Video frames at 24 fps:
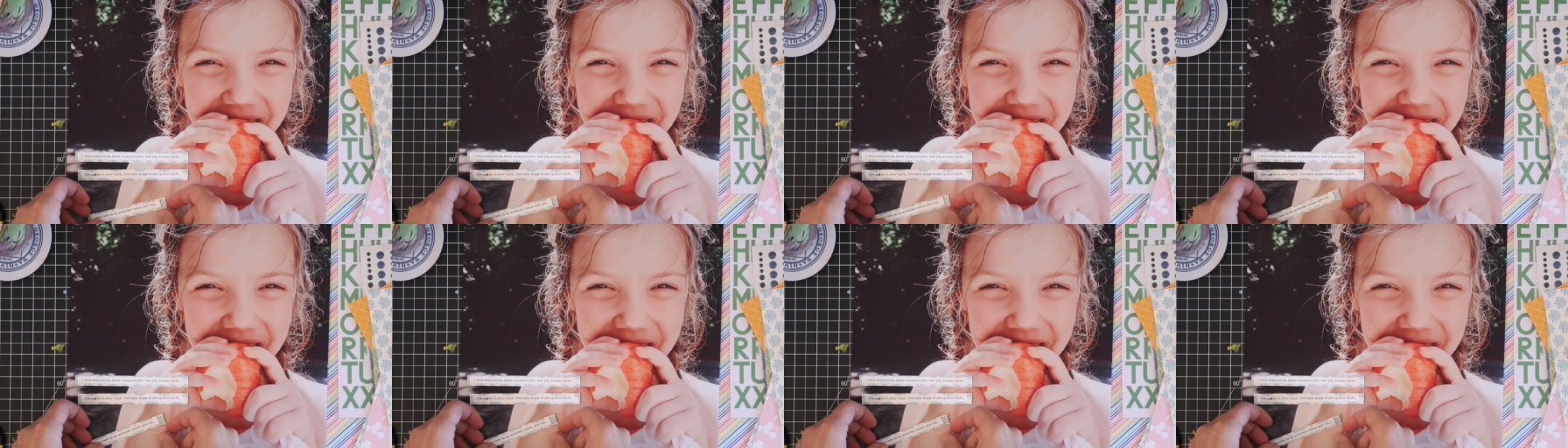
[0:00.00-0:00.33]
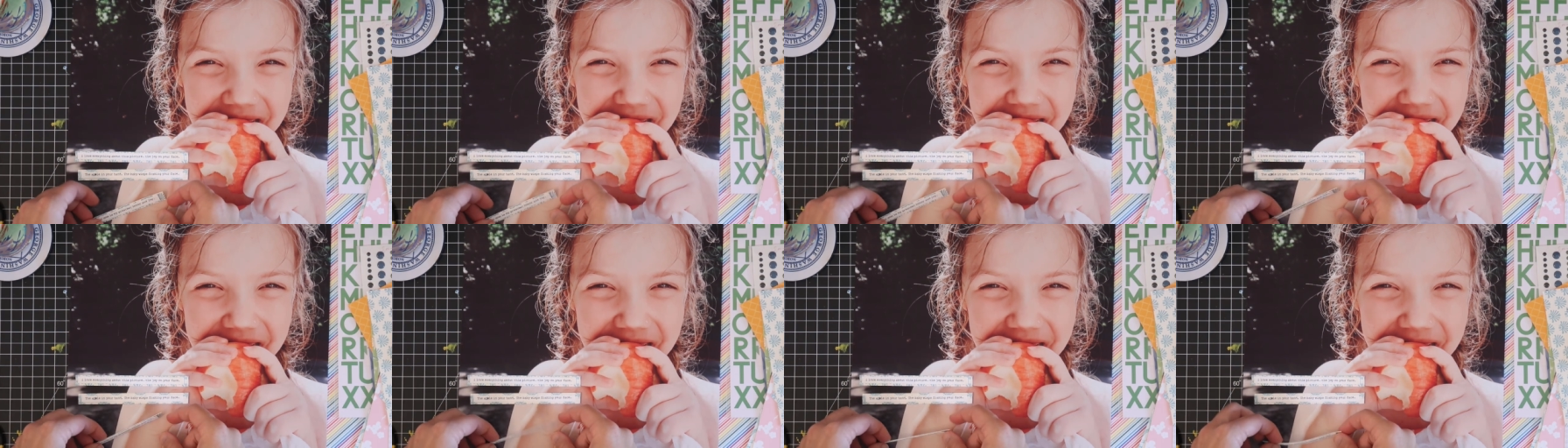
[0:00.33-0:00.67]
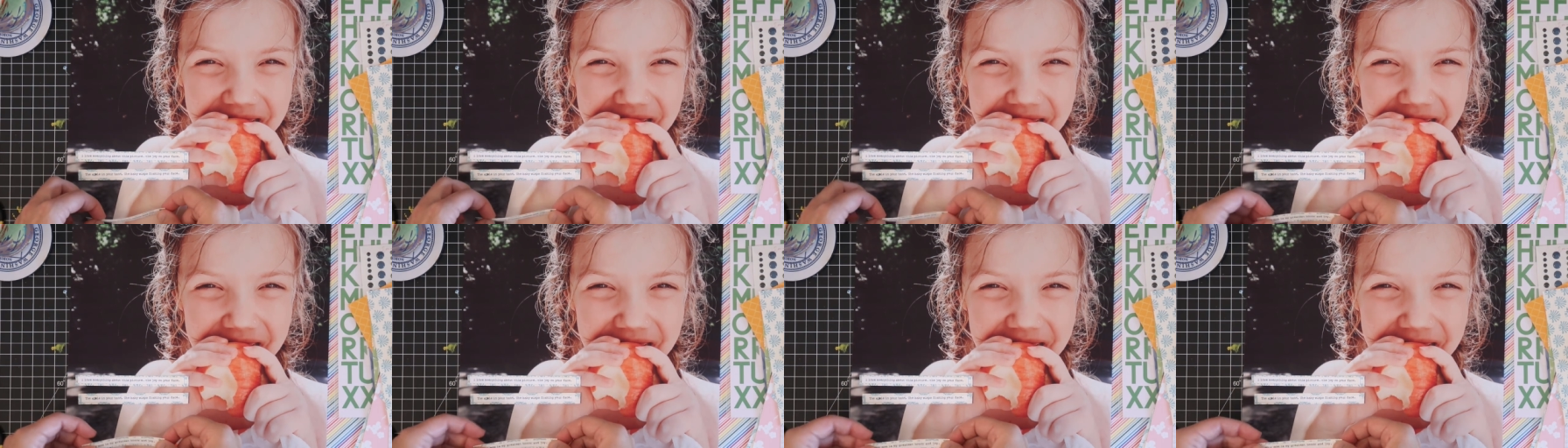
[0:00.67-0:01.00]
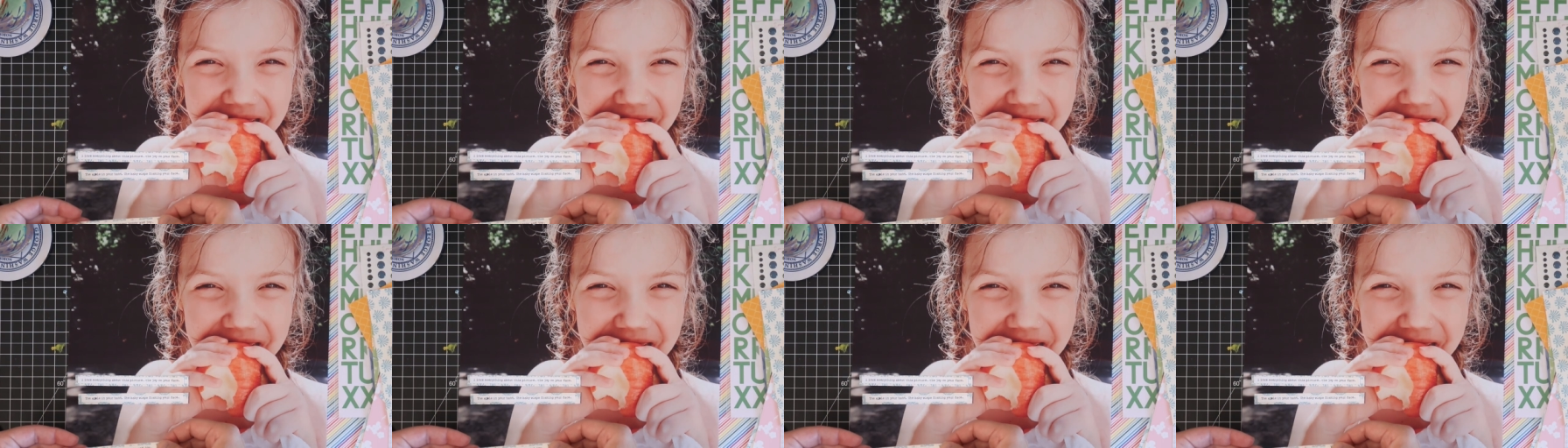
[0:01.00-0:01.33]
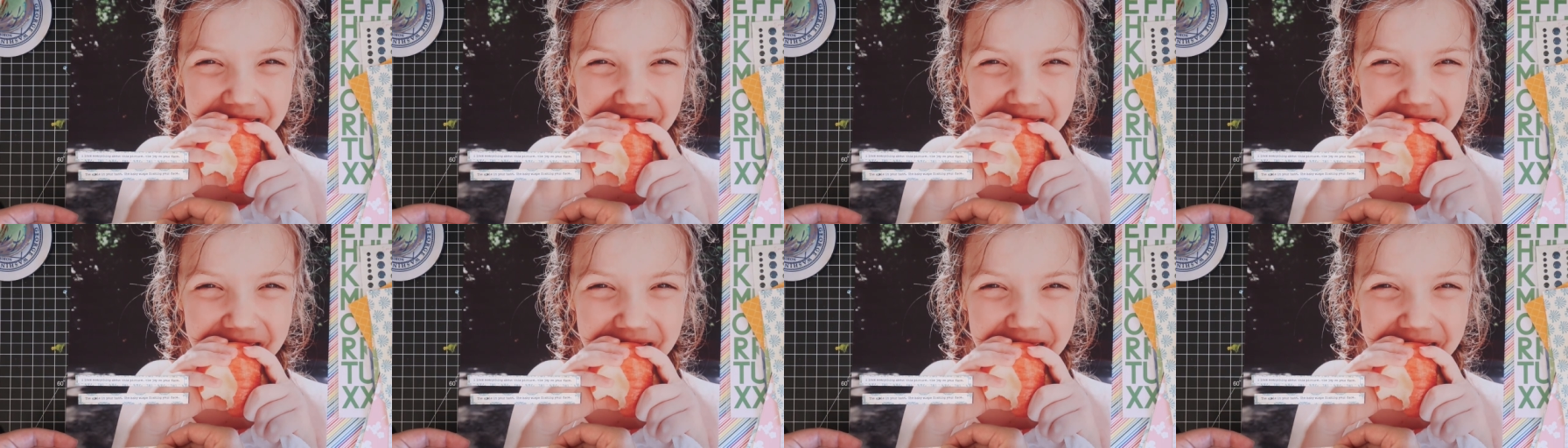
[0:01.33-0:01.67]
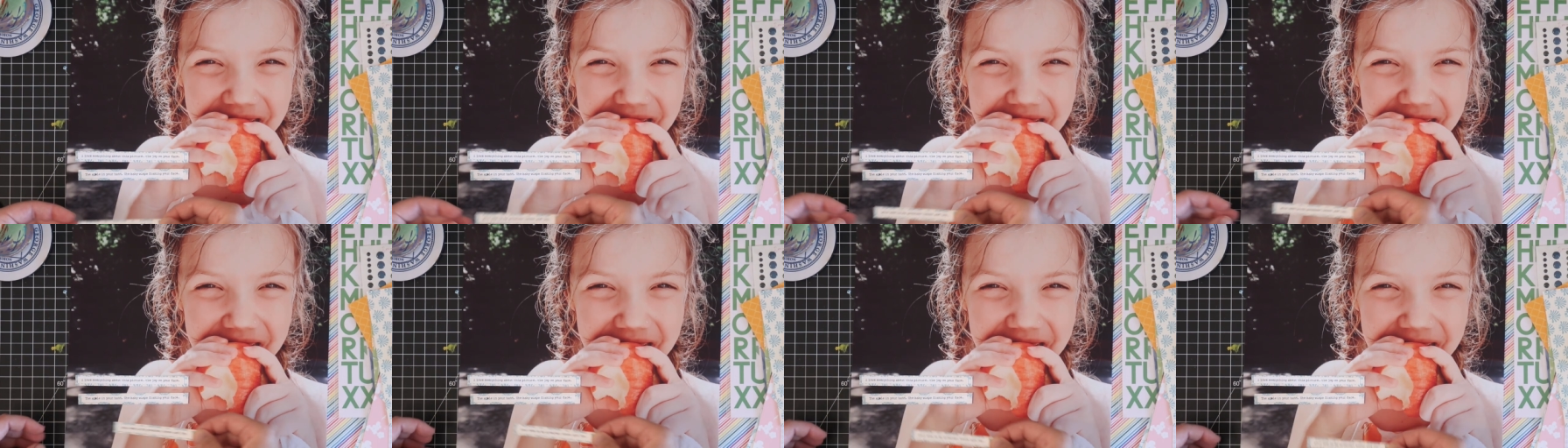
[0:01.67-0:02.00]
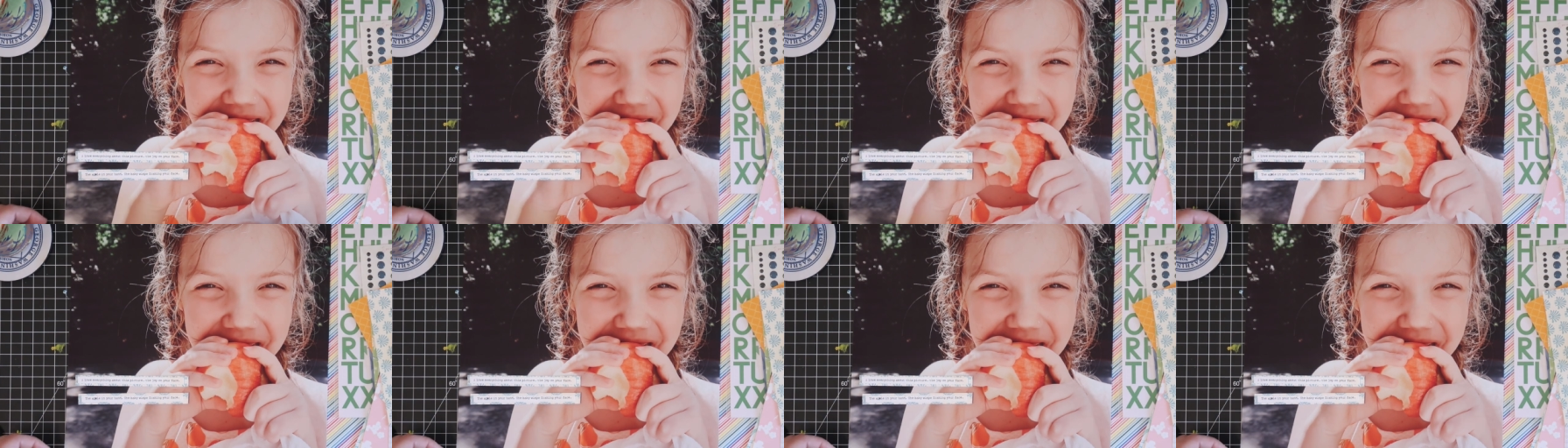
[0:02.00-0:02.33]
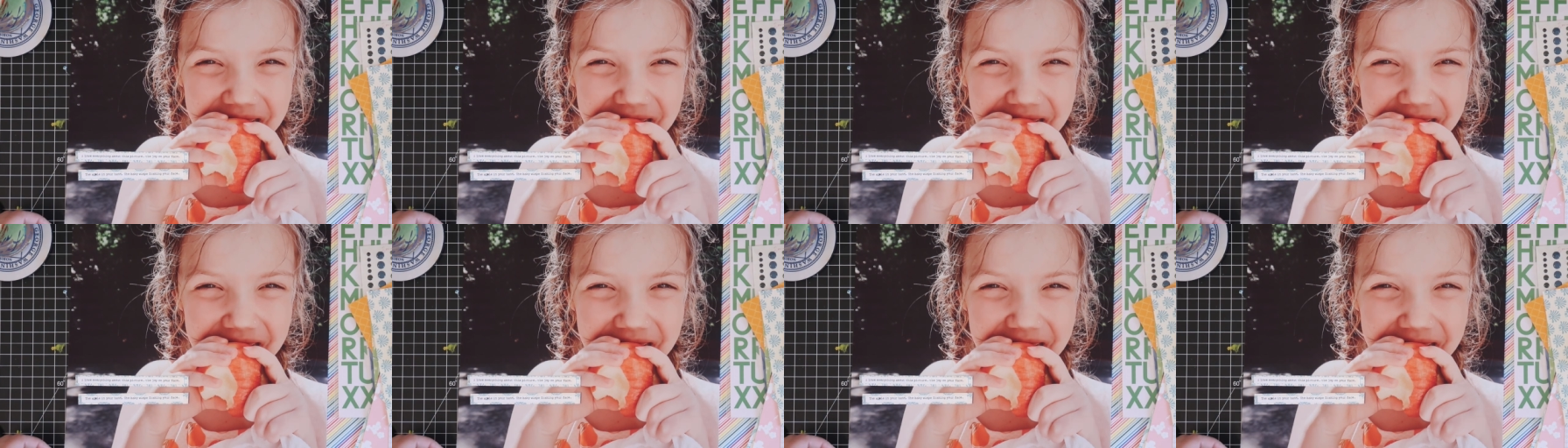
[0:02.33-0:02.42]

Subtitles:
the baby wisps framing your face.